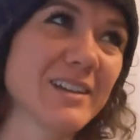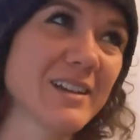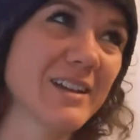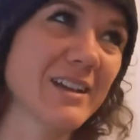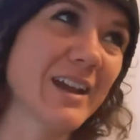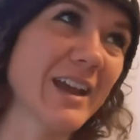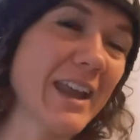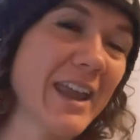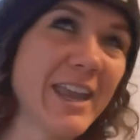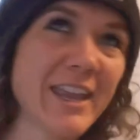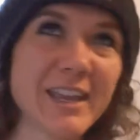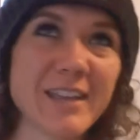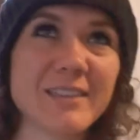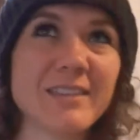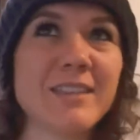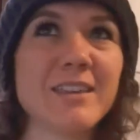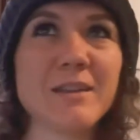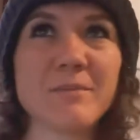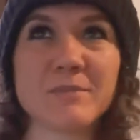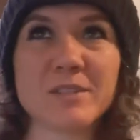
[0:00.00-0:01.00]
I hate
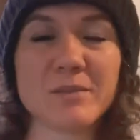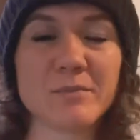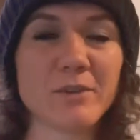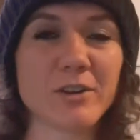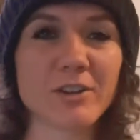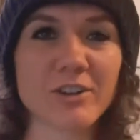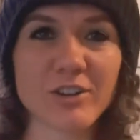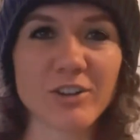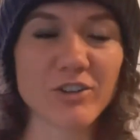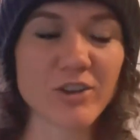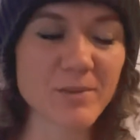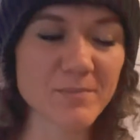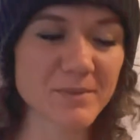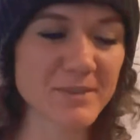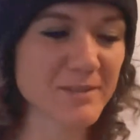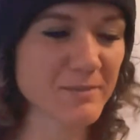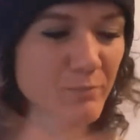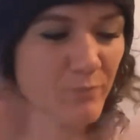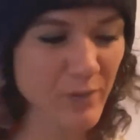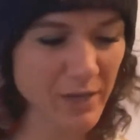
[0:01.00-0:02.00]
the empty bar and
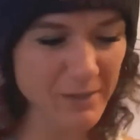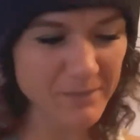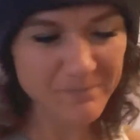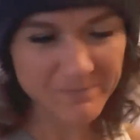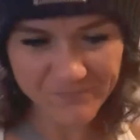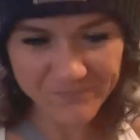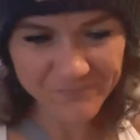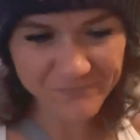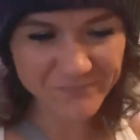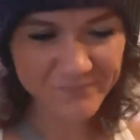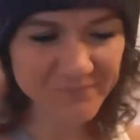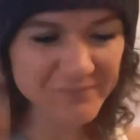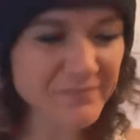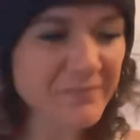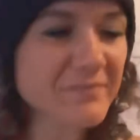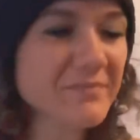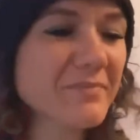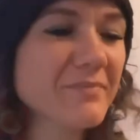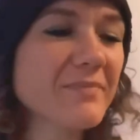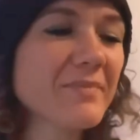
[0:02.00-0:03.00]
grips, but
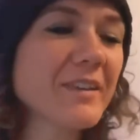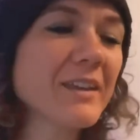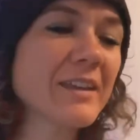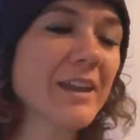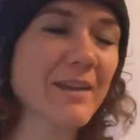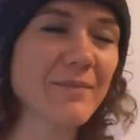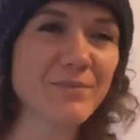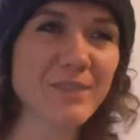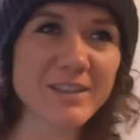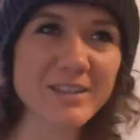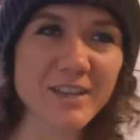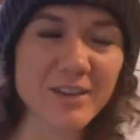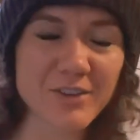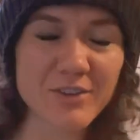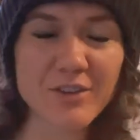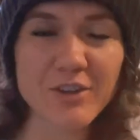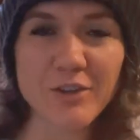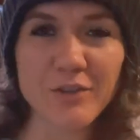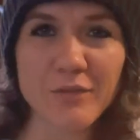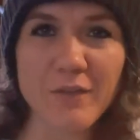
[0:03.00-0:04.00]
yeah, that's how
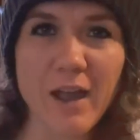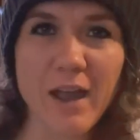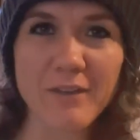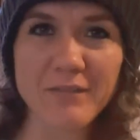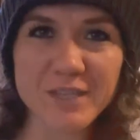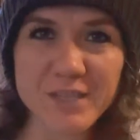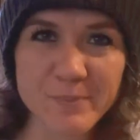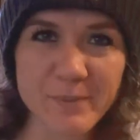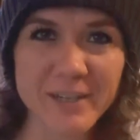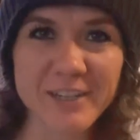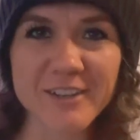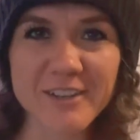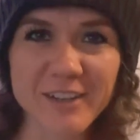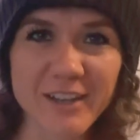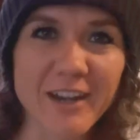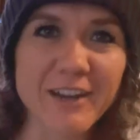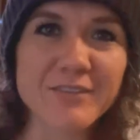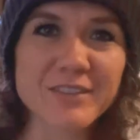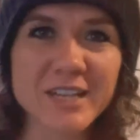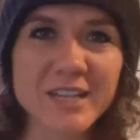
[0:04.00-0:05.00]
you know I've spent a
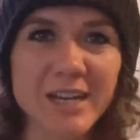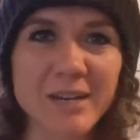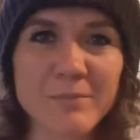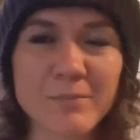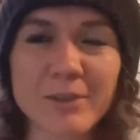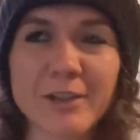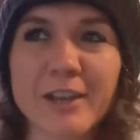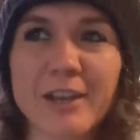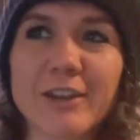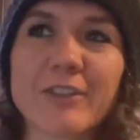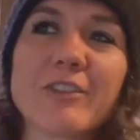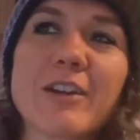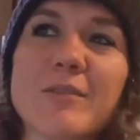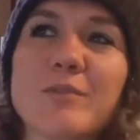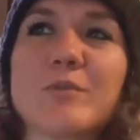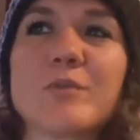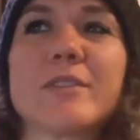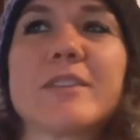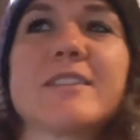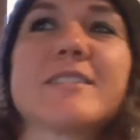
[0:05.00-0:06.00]
lot of time playing
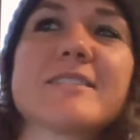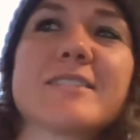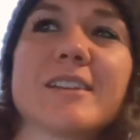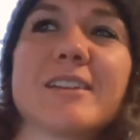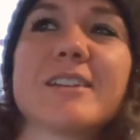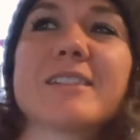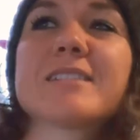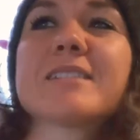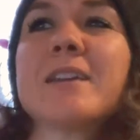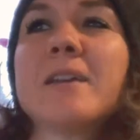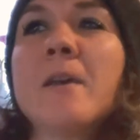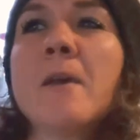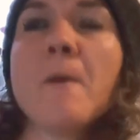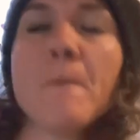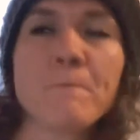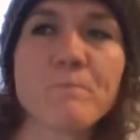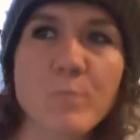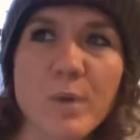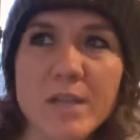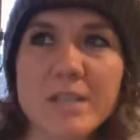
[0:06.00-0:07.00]
around with these things.
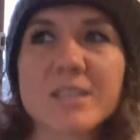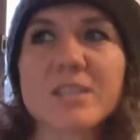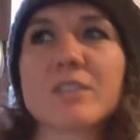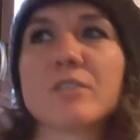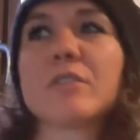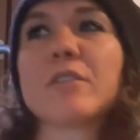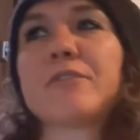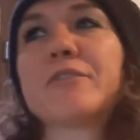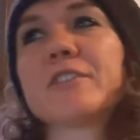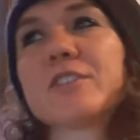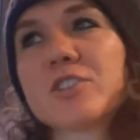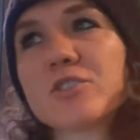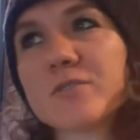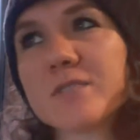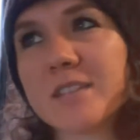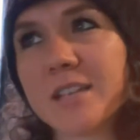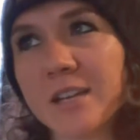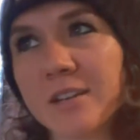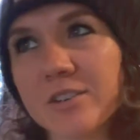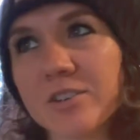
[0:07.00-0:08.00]
But so official
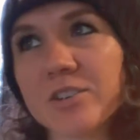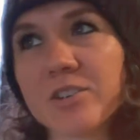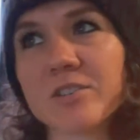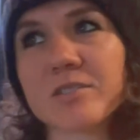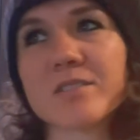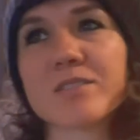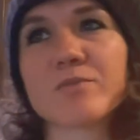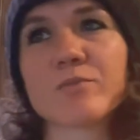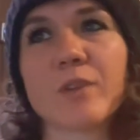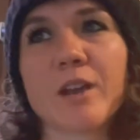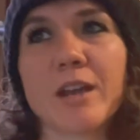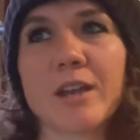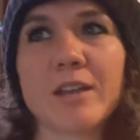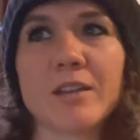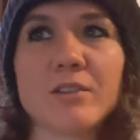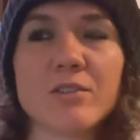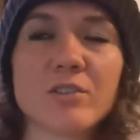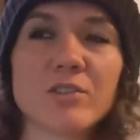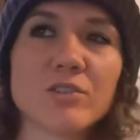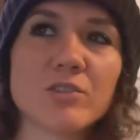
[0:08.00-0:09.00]
standards, right?
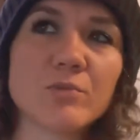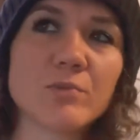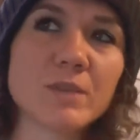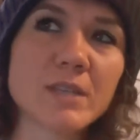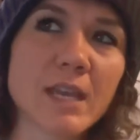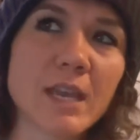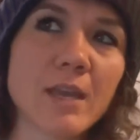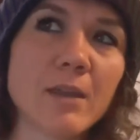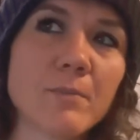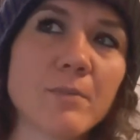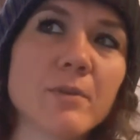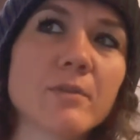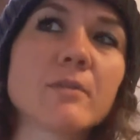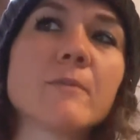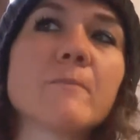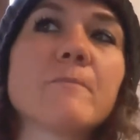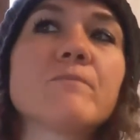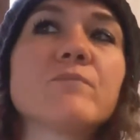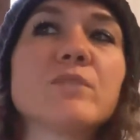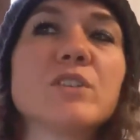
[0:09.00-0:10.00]
You can do tape,
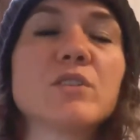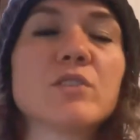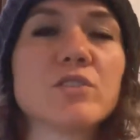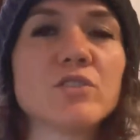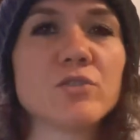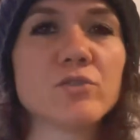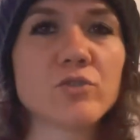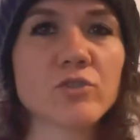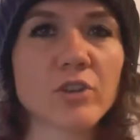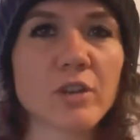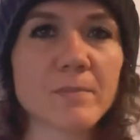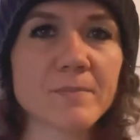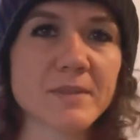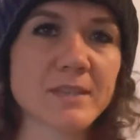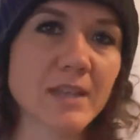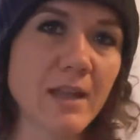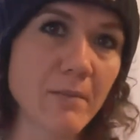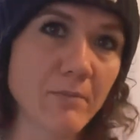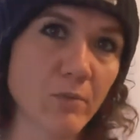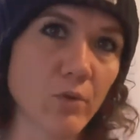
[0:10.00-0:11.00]
you can do grips,
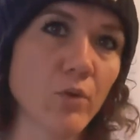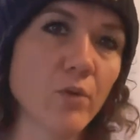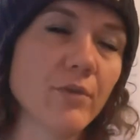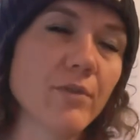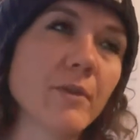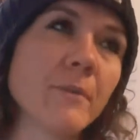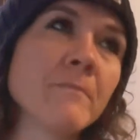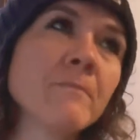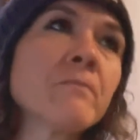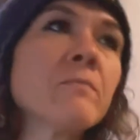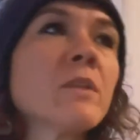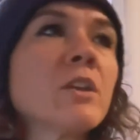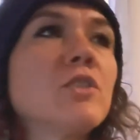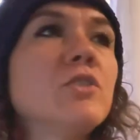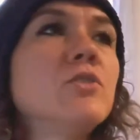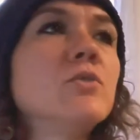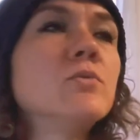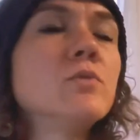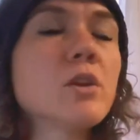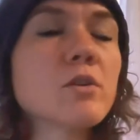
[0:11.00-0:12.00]
not both.
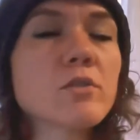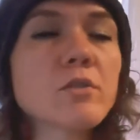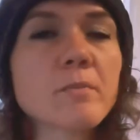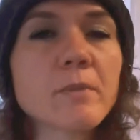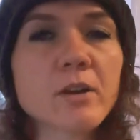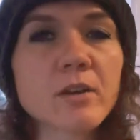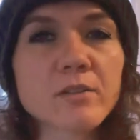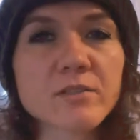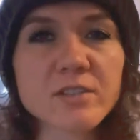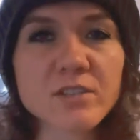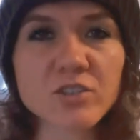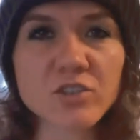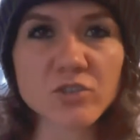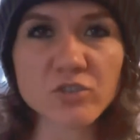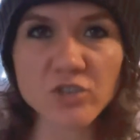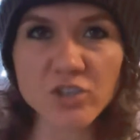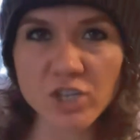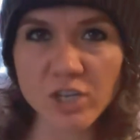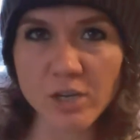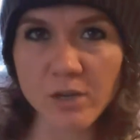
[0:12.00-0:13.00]
You know the bars at your
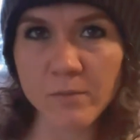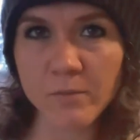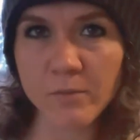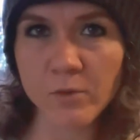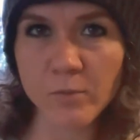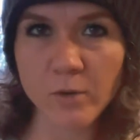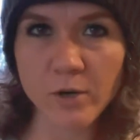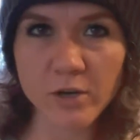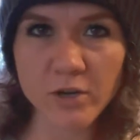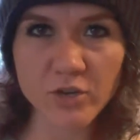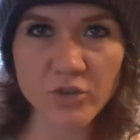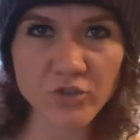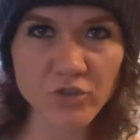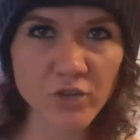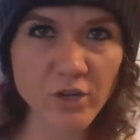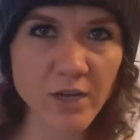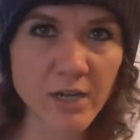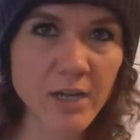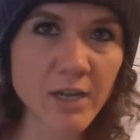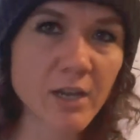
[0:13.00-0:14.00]
gym or where you're
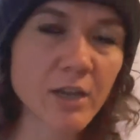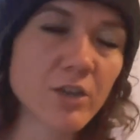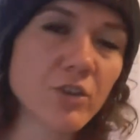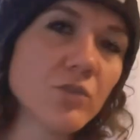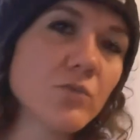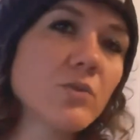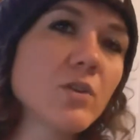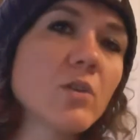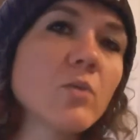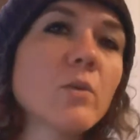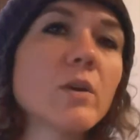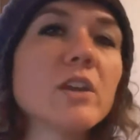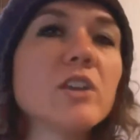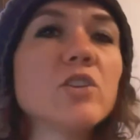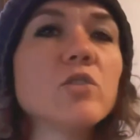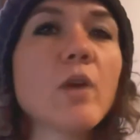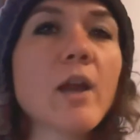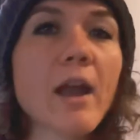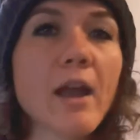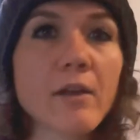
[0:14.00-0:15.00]
training, you know what
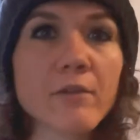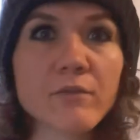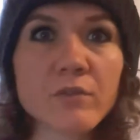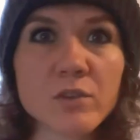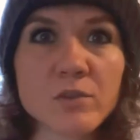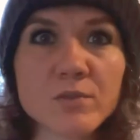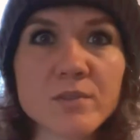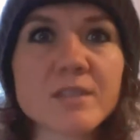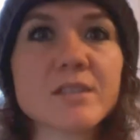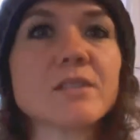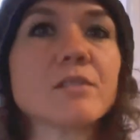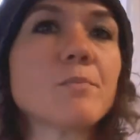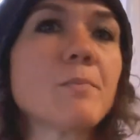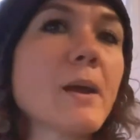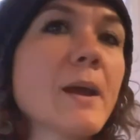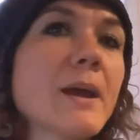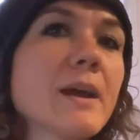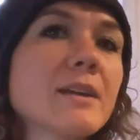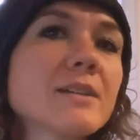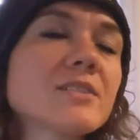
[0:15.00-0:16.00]
you have used in the
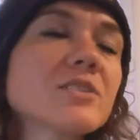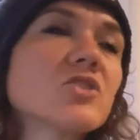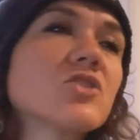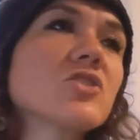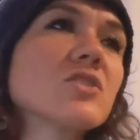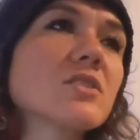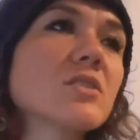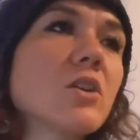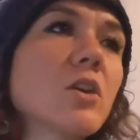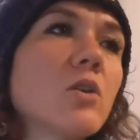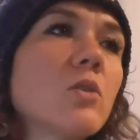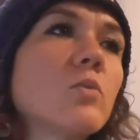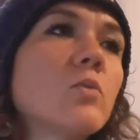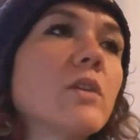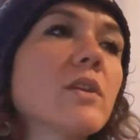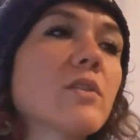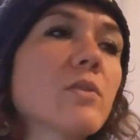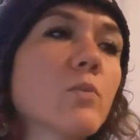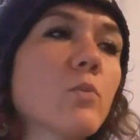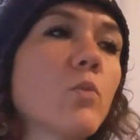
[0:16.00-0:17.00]
past. Just go
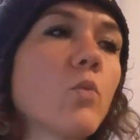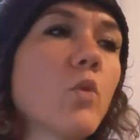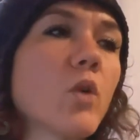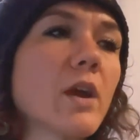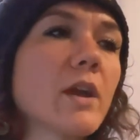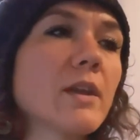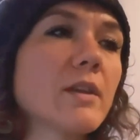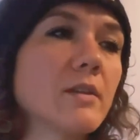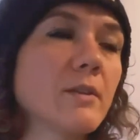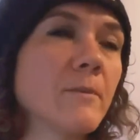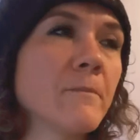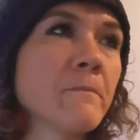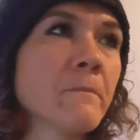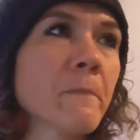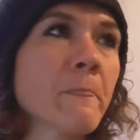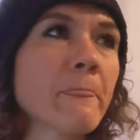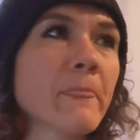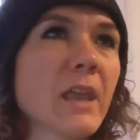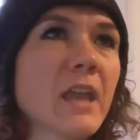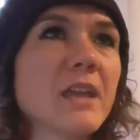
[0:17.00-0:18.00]
with what
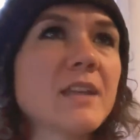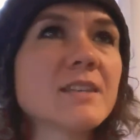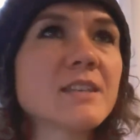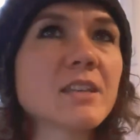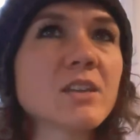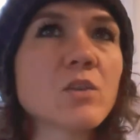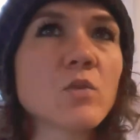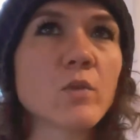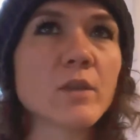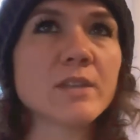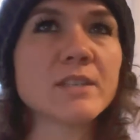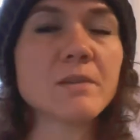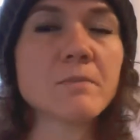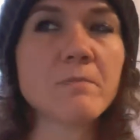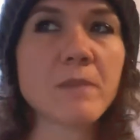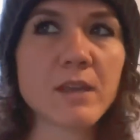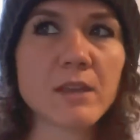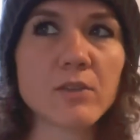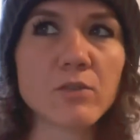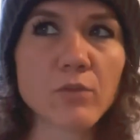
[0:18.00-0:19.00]
isn't going to
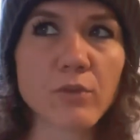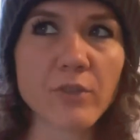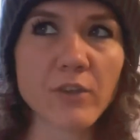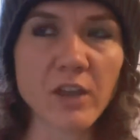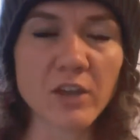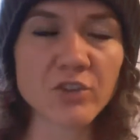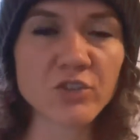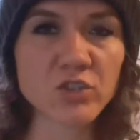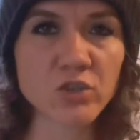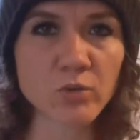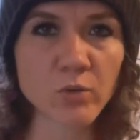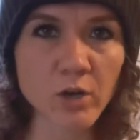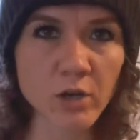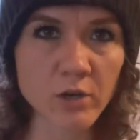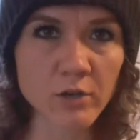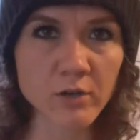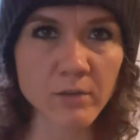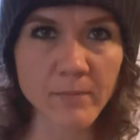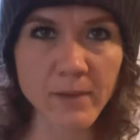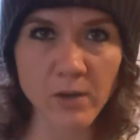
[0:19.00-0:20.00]
make you think too
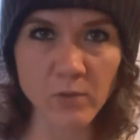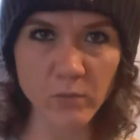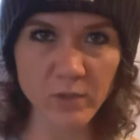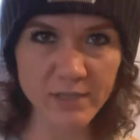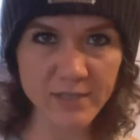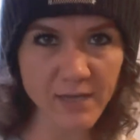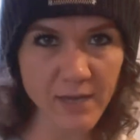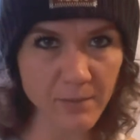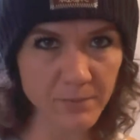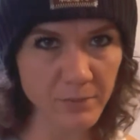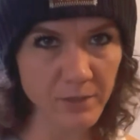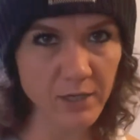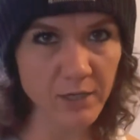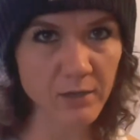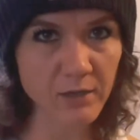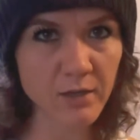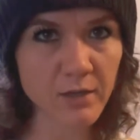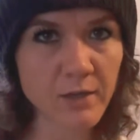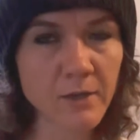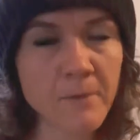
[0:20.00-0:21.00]
hard about what's happening.
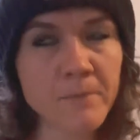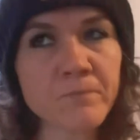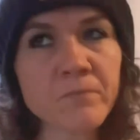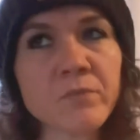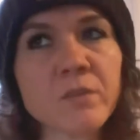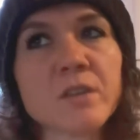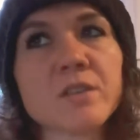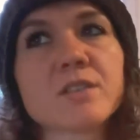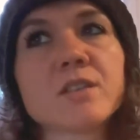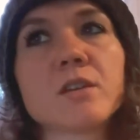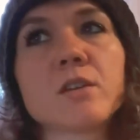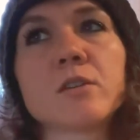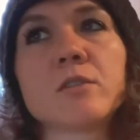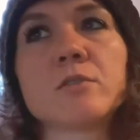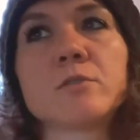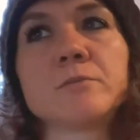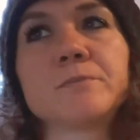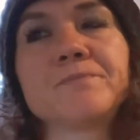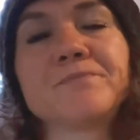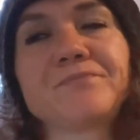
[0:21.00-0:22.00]

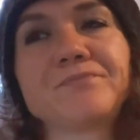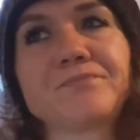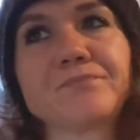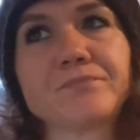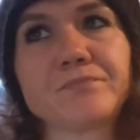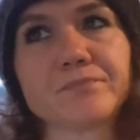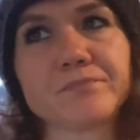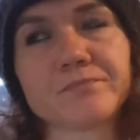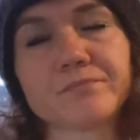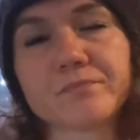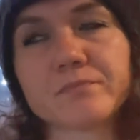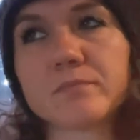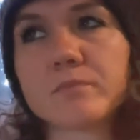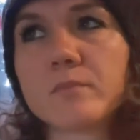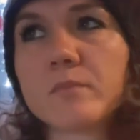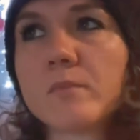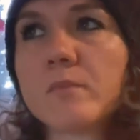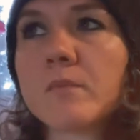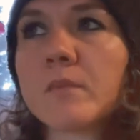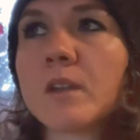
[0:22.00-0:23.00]
So,
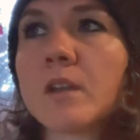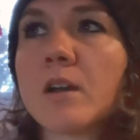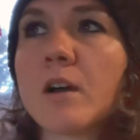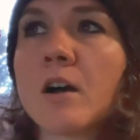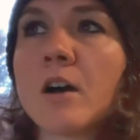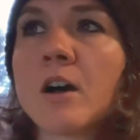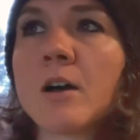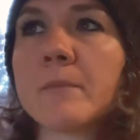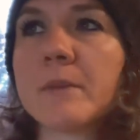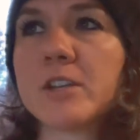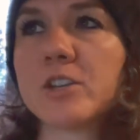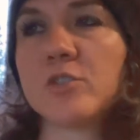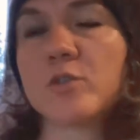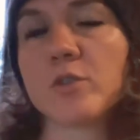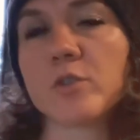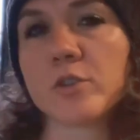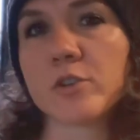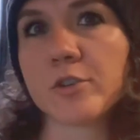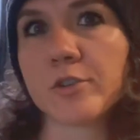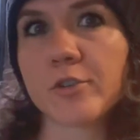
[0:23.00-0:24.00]
and you
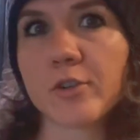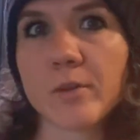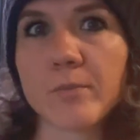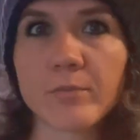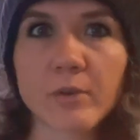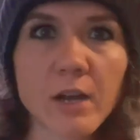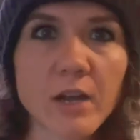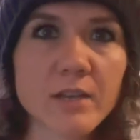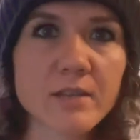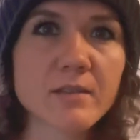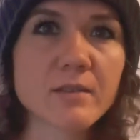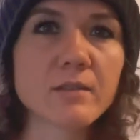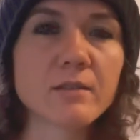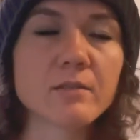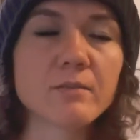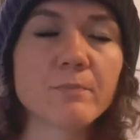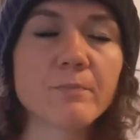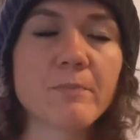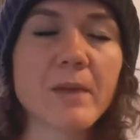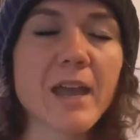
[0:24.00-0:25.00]
know your grip
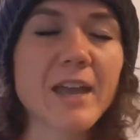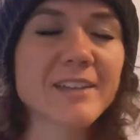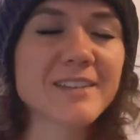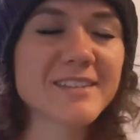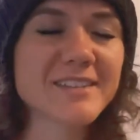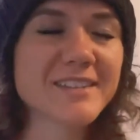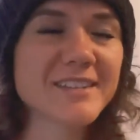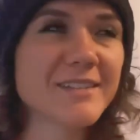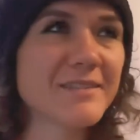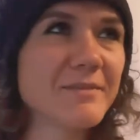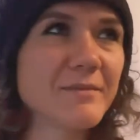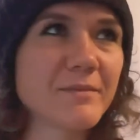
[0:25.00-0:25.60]
best.